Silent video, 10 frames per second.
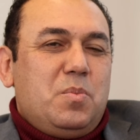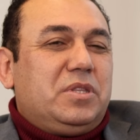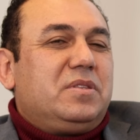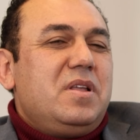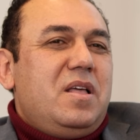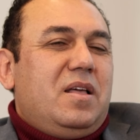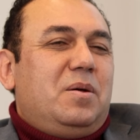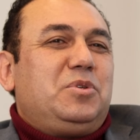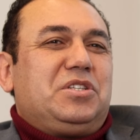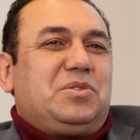But
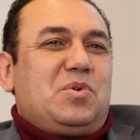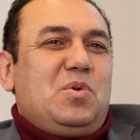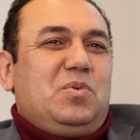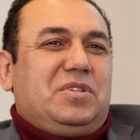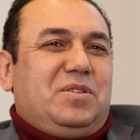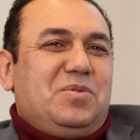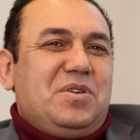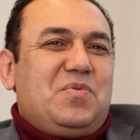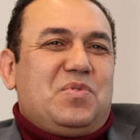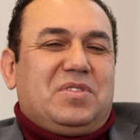I'm just always
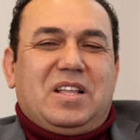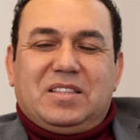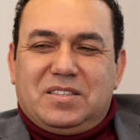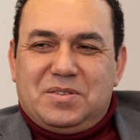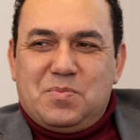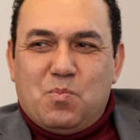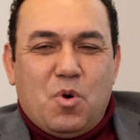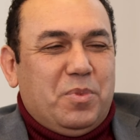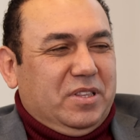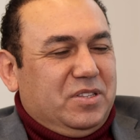looking for that
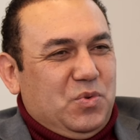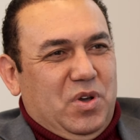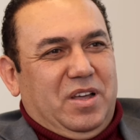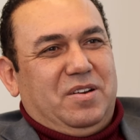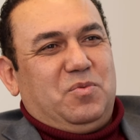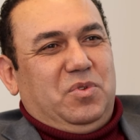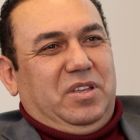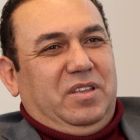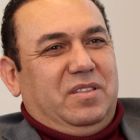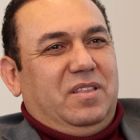moment where
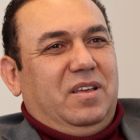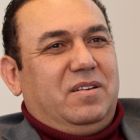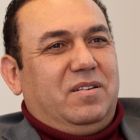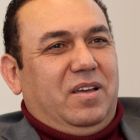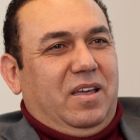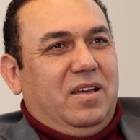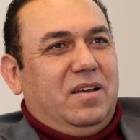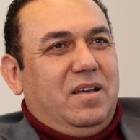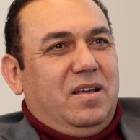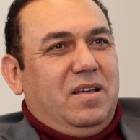we think, okay,
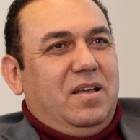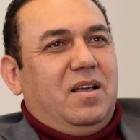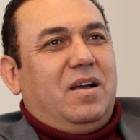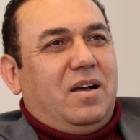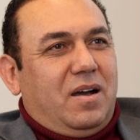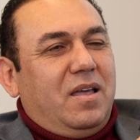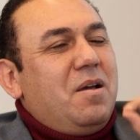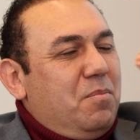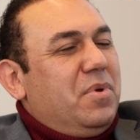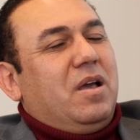I
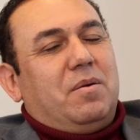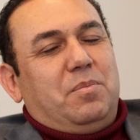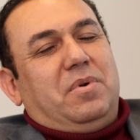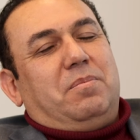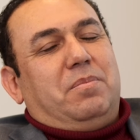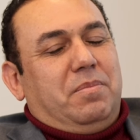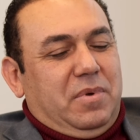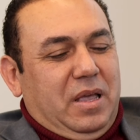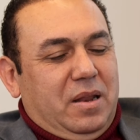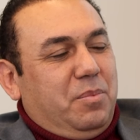am
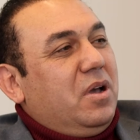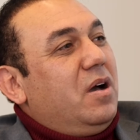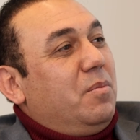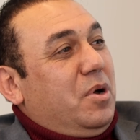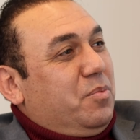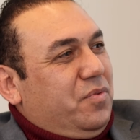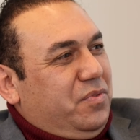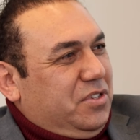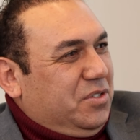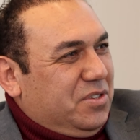gonna become a
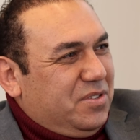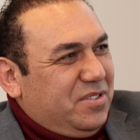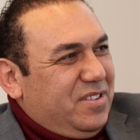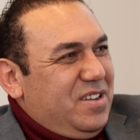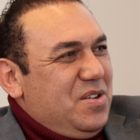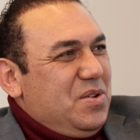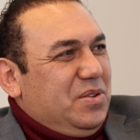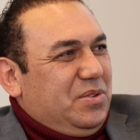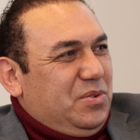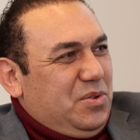professor.
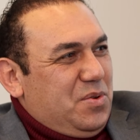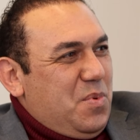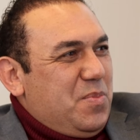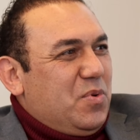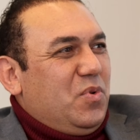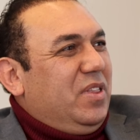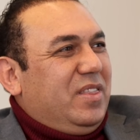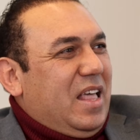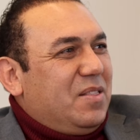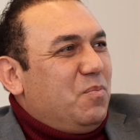Do you remember
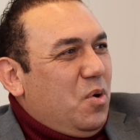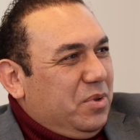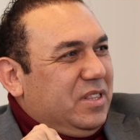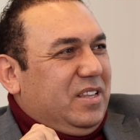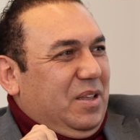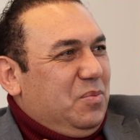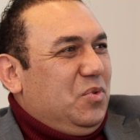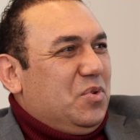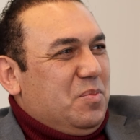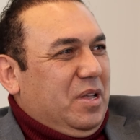when that moment came
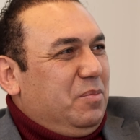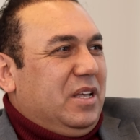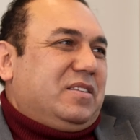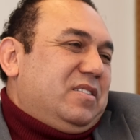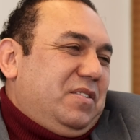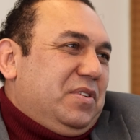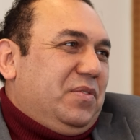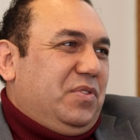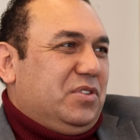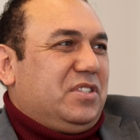to your mind? Because even
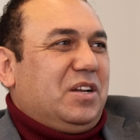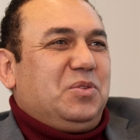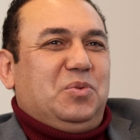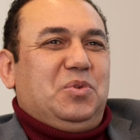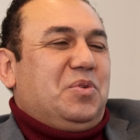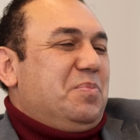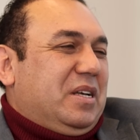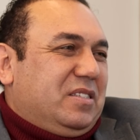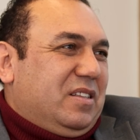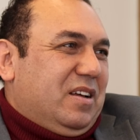if you start to do your
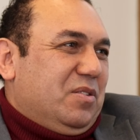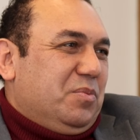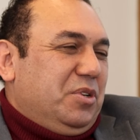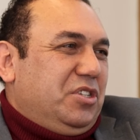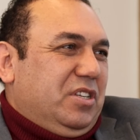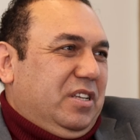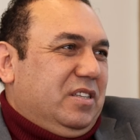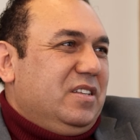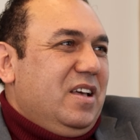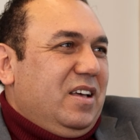master or
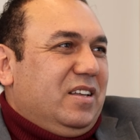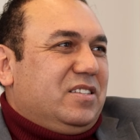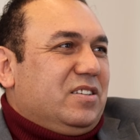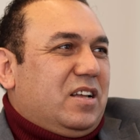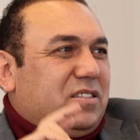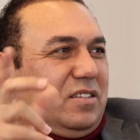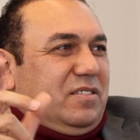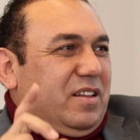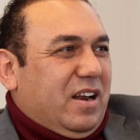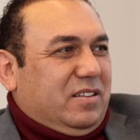PhD, it's not
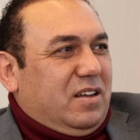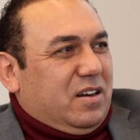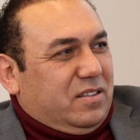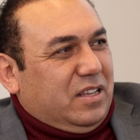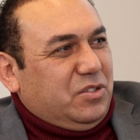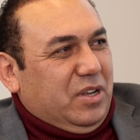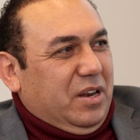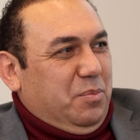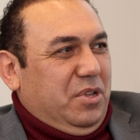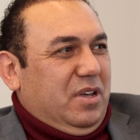in the radar that you're
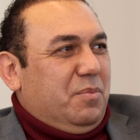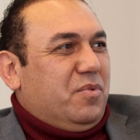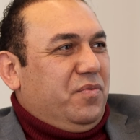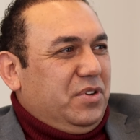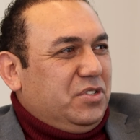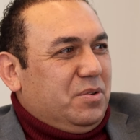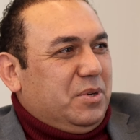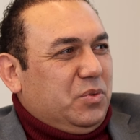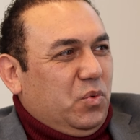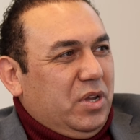gonna be a professor.
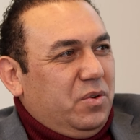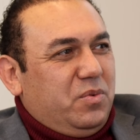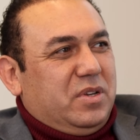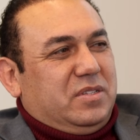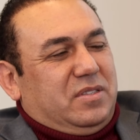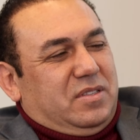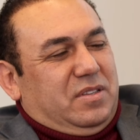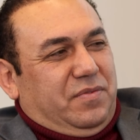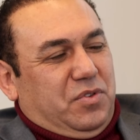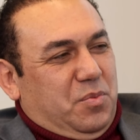But when was,
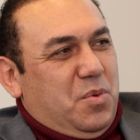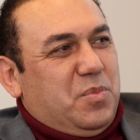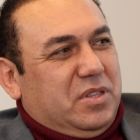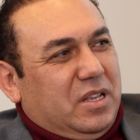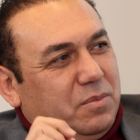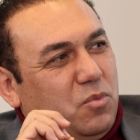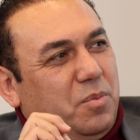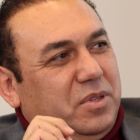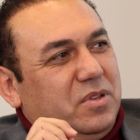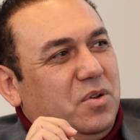if you remember that
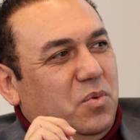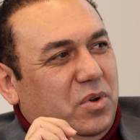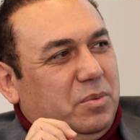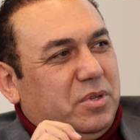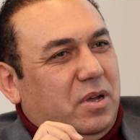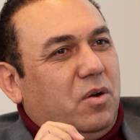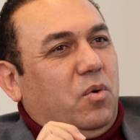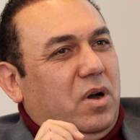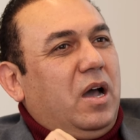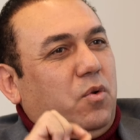moment, when it was,
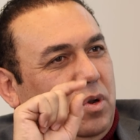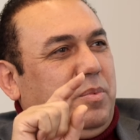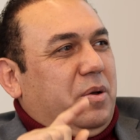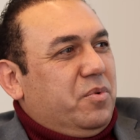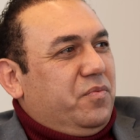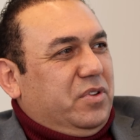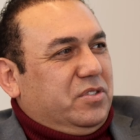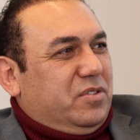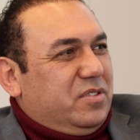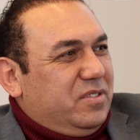I will be a professor?